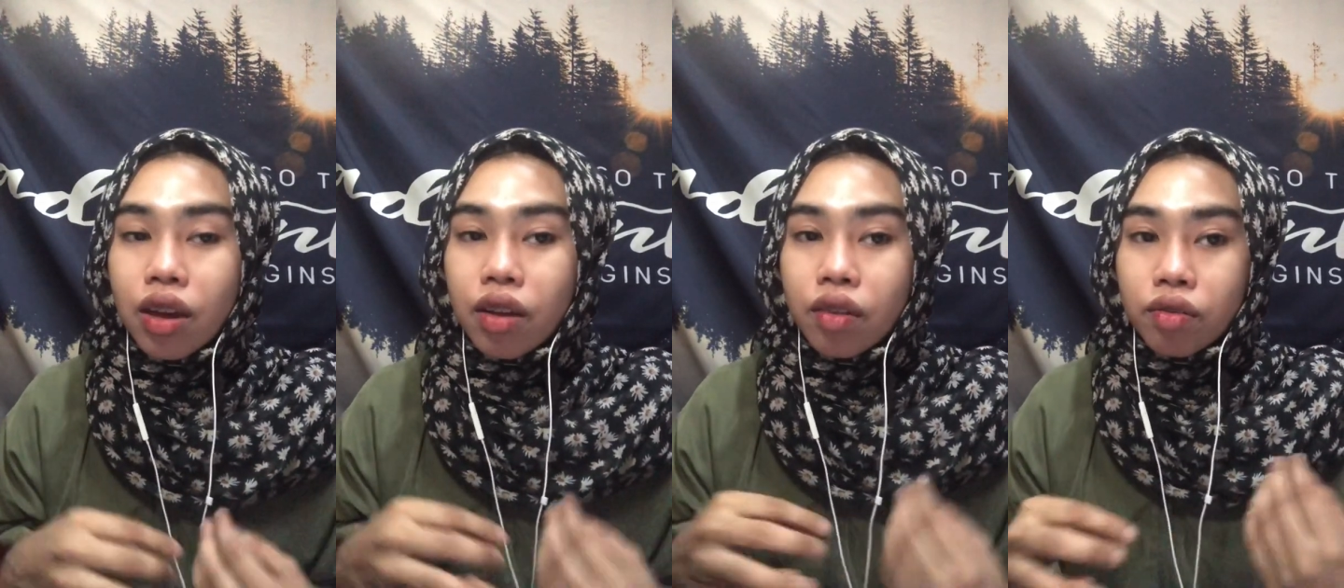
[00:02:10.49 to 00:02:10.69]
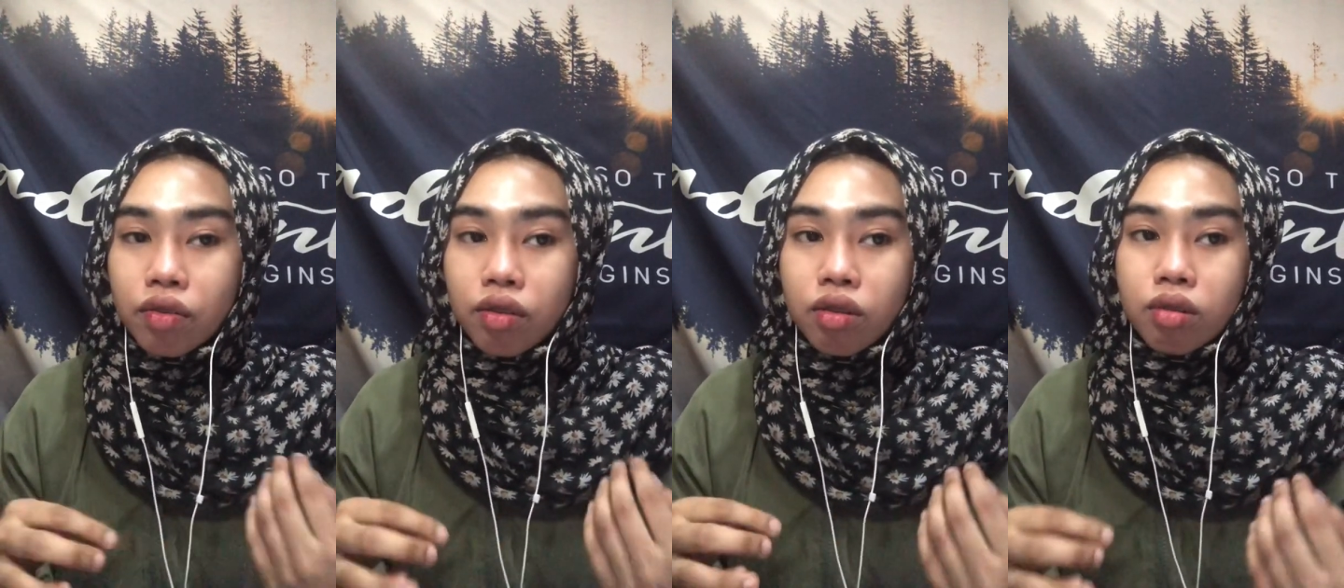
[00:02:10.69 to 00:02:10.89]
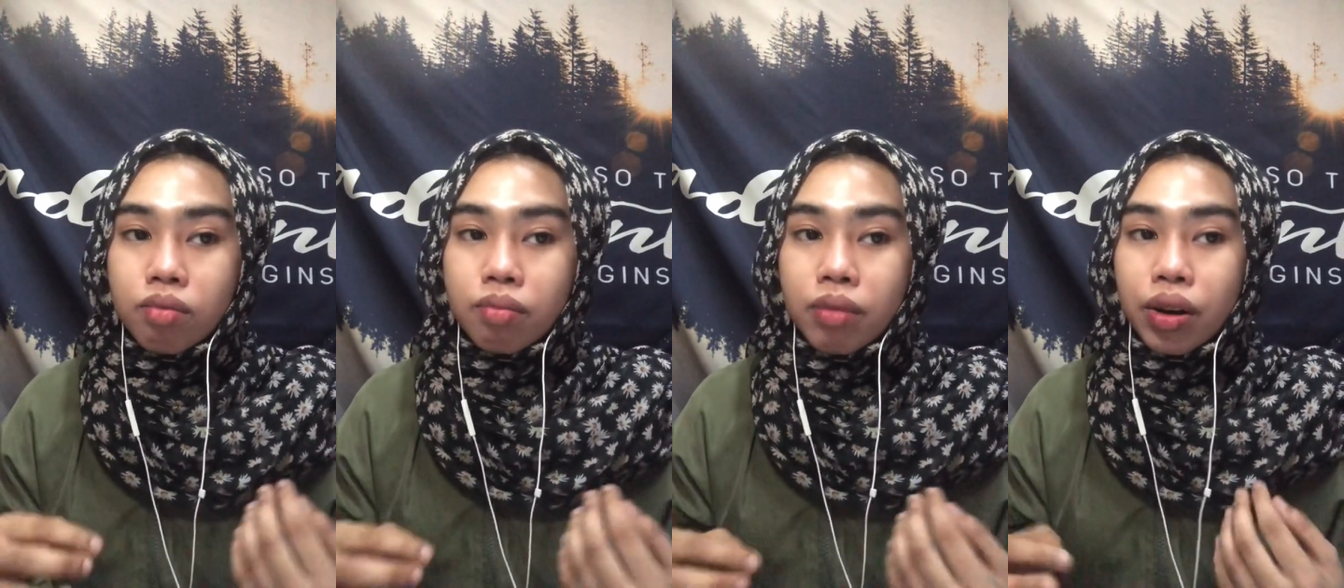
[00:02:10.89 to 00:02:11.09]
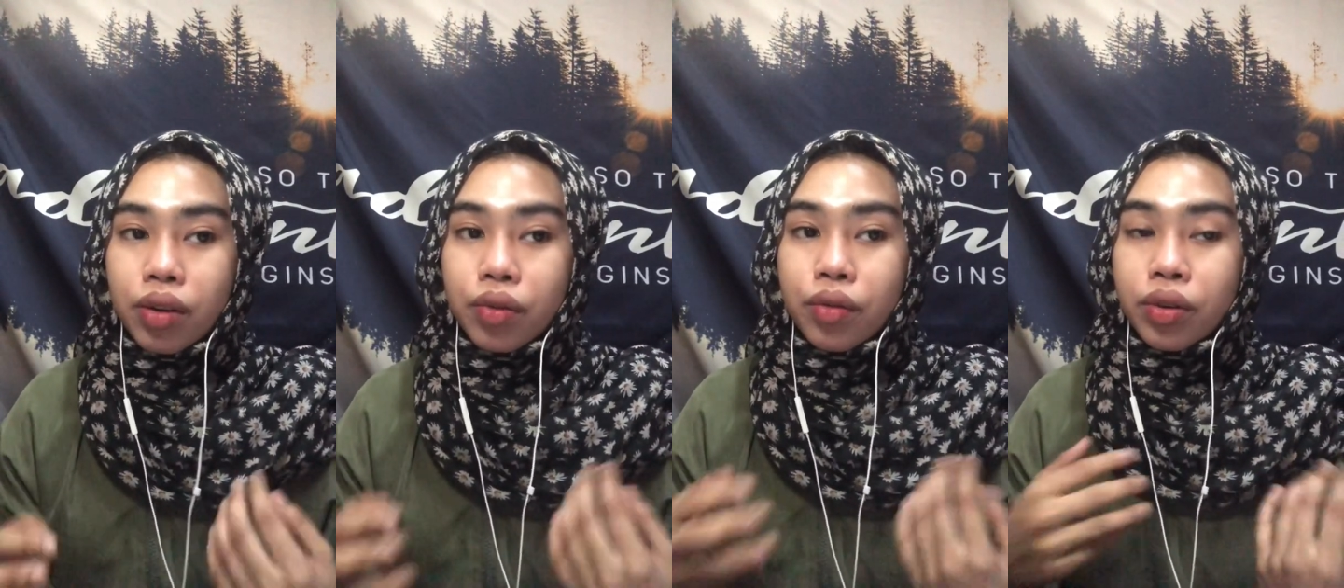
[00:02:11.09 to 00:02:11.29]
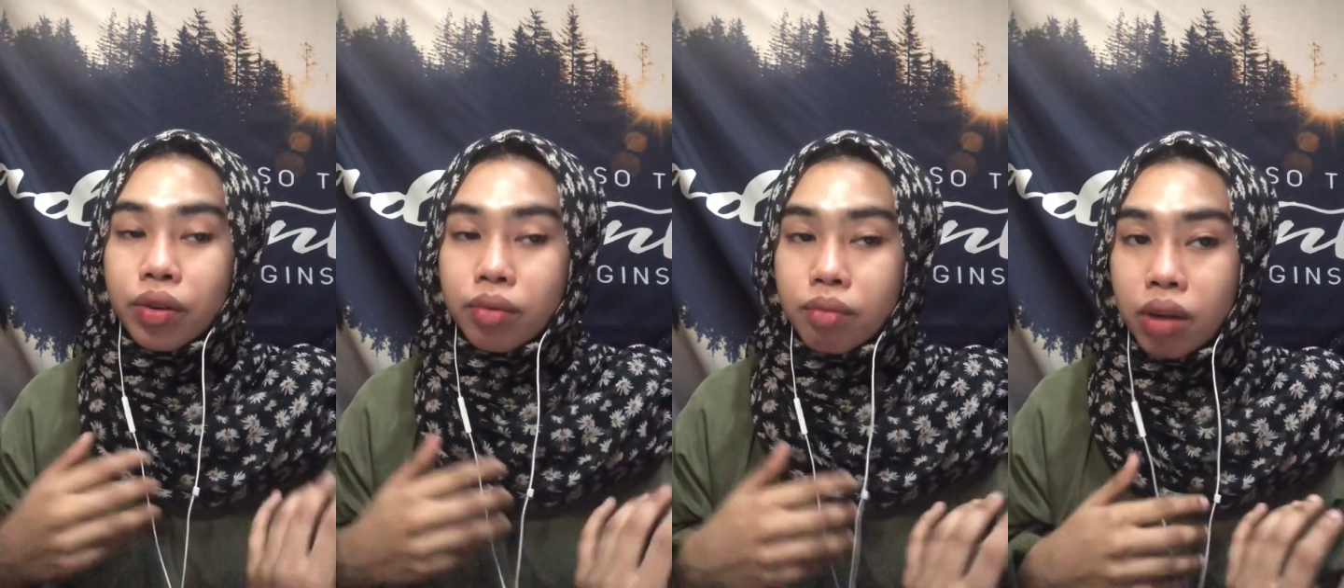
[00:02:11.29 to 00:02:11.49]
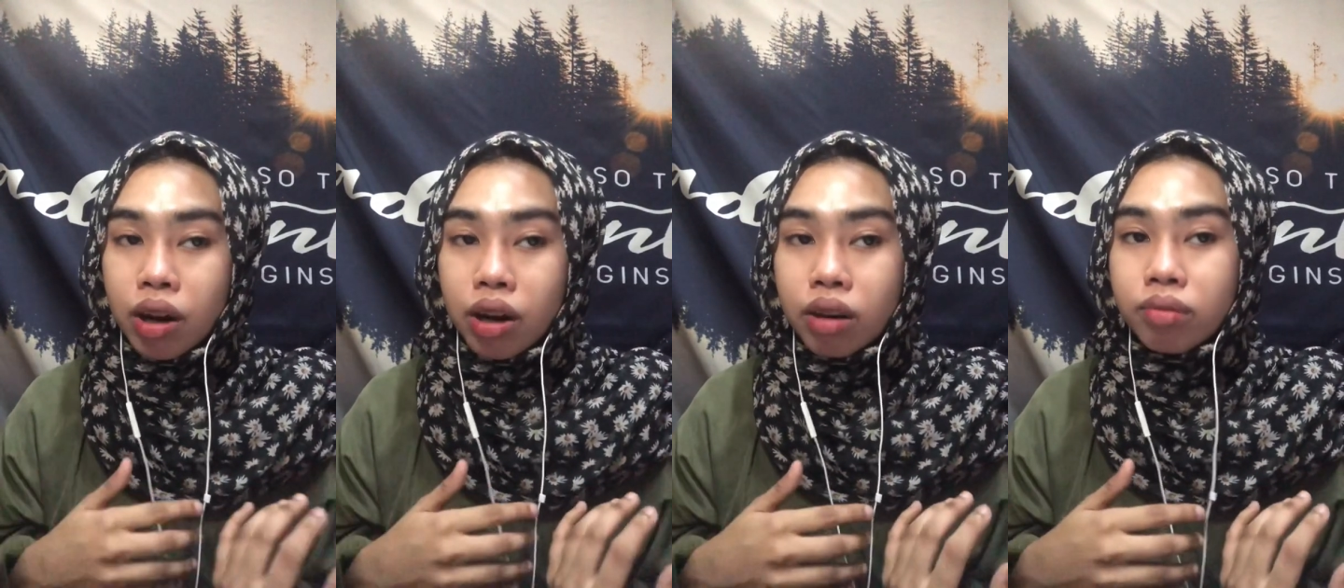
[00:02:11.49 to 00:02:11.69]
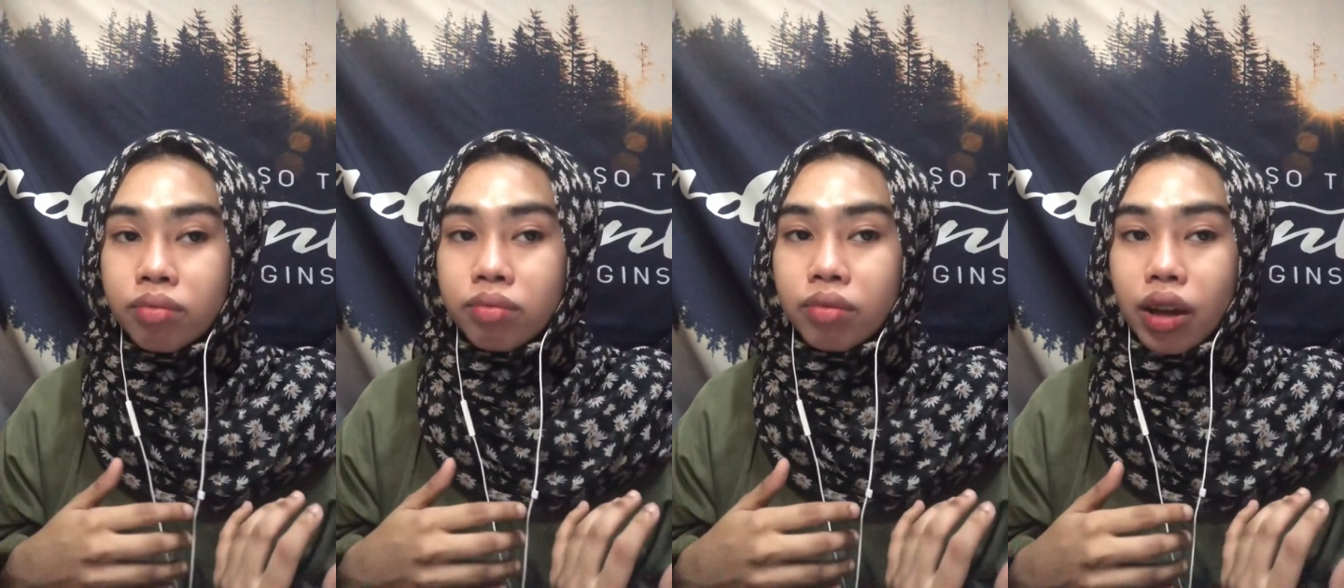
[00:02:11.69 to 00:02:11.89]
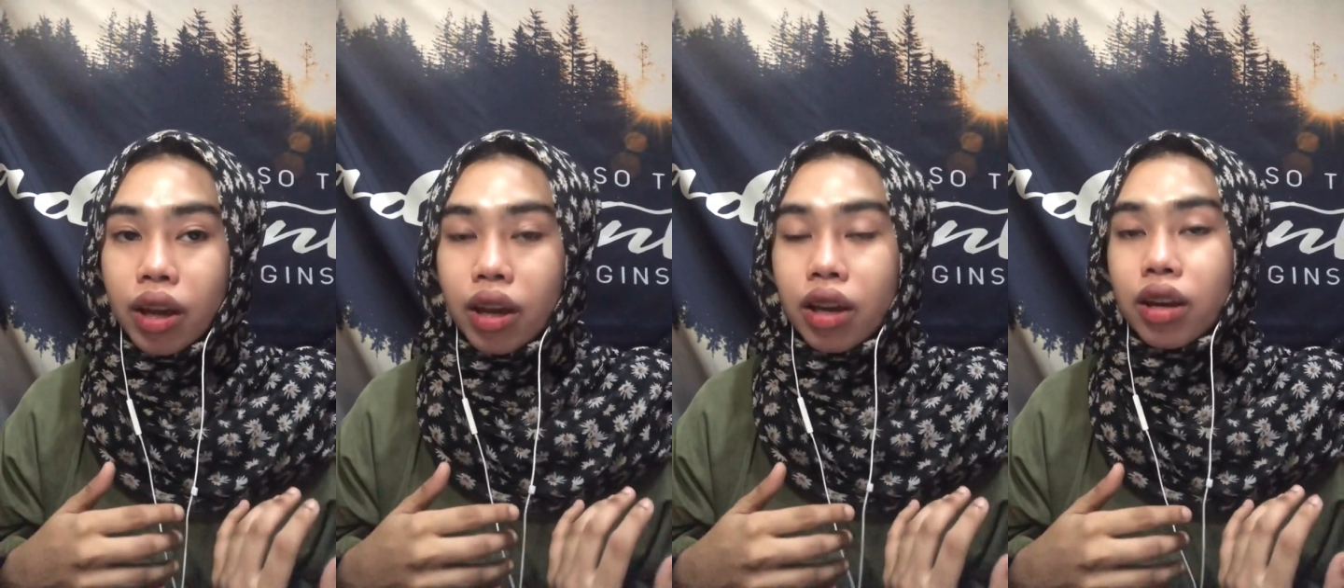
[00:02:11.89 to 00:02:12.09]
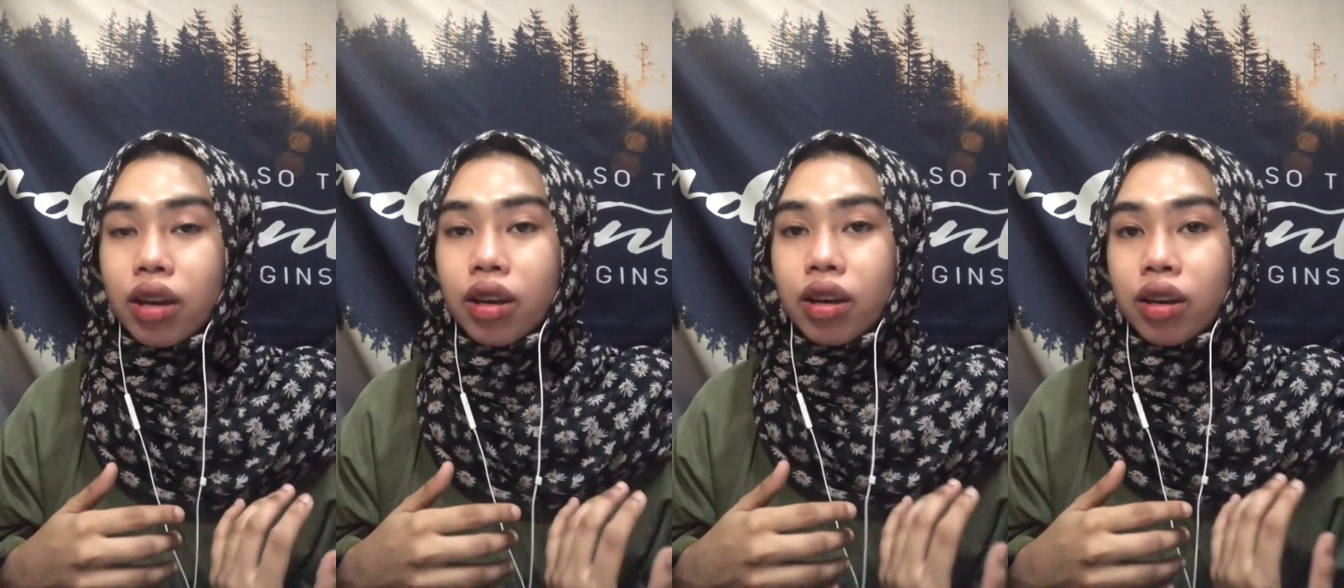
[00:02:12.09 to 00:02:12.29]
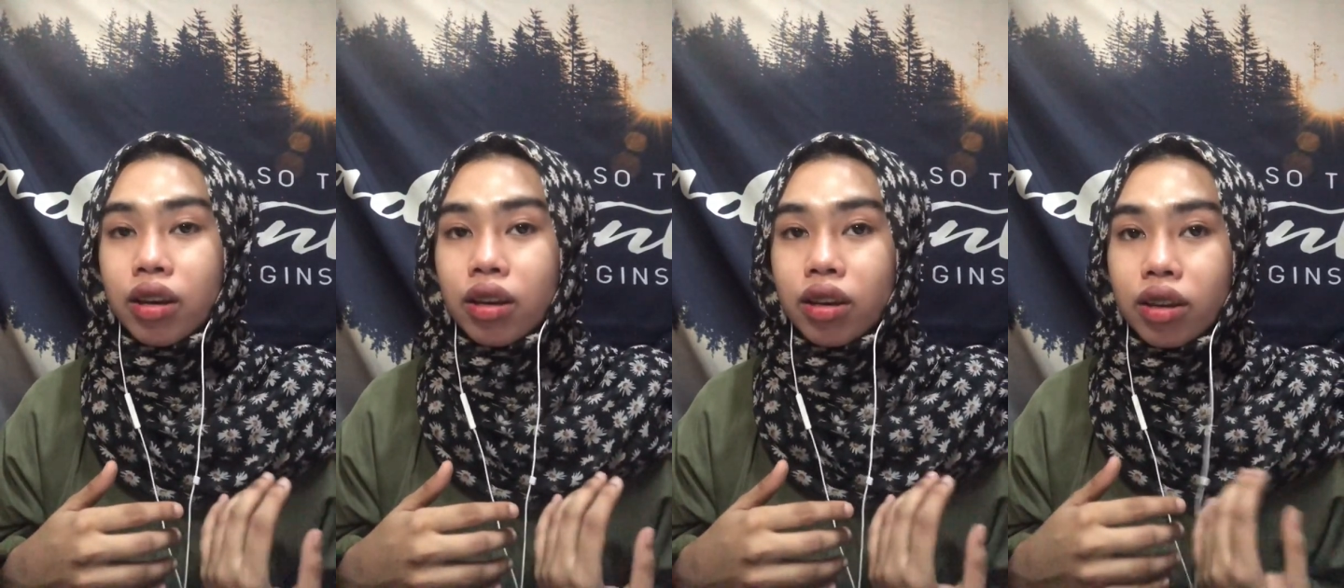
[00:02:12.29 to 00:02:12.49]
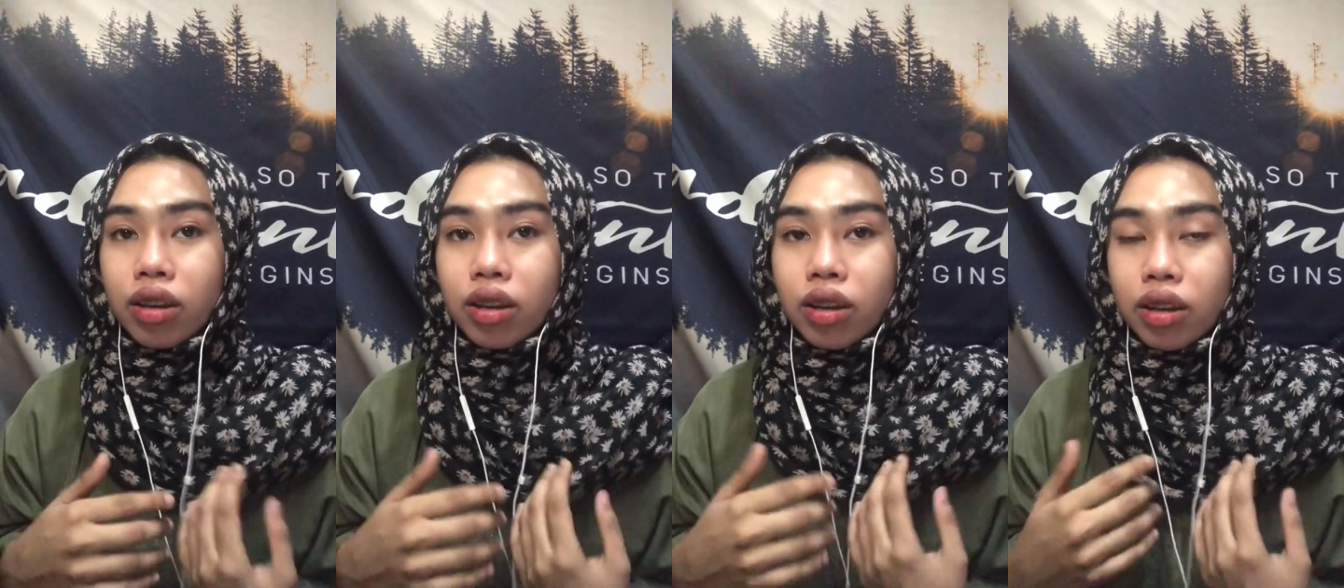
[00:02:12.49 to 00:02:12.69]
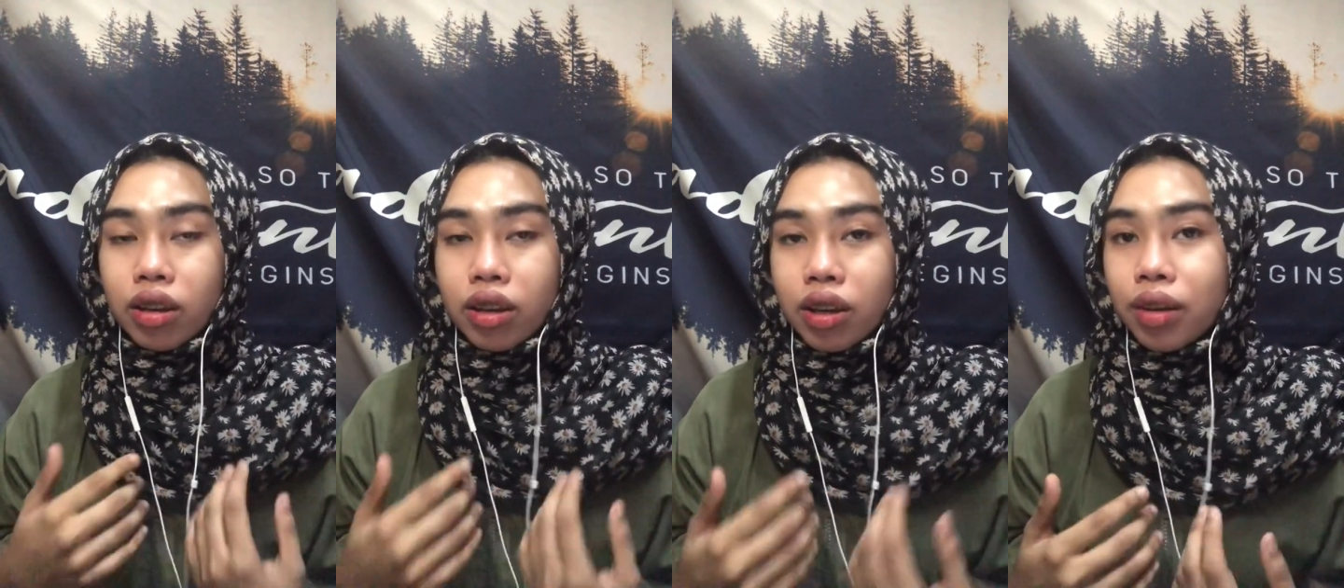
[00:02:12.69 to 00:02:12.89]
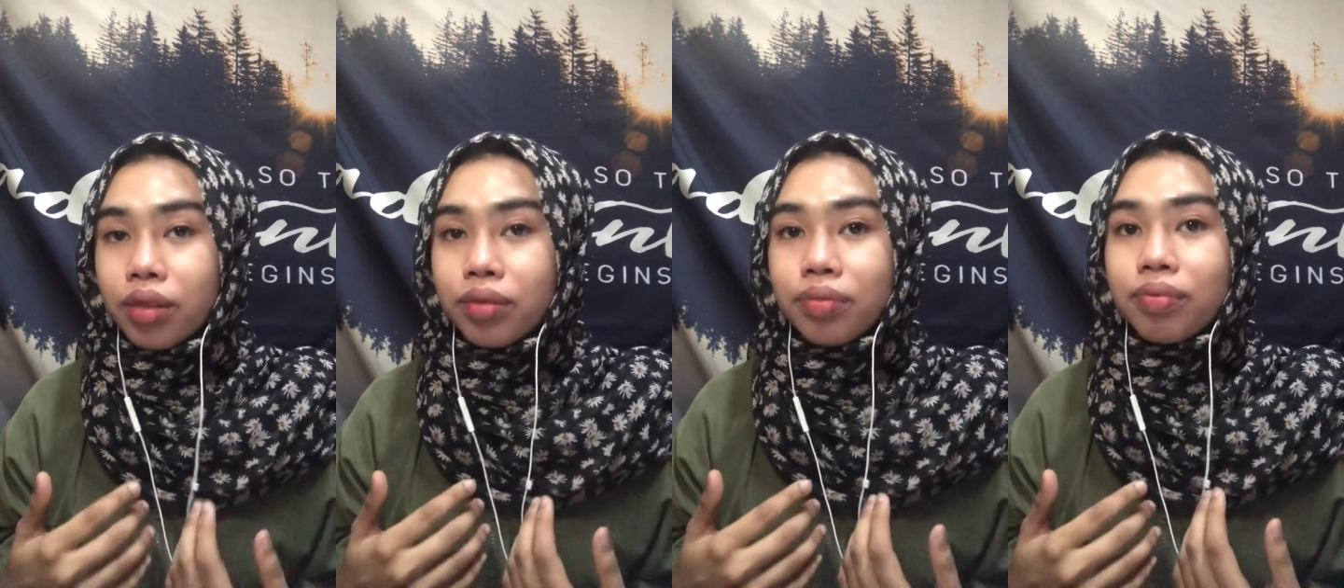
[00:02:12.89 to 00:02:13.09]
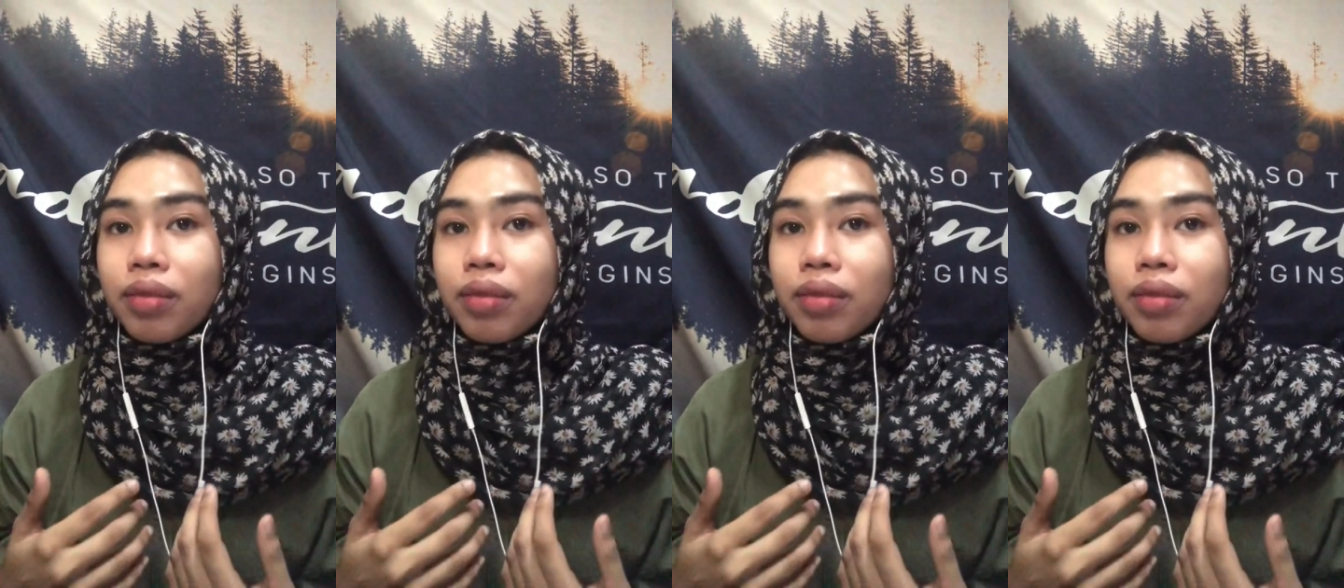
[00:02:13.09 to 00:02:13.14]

for my real mom. And yeah,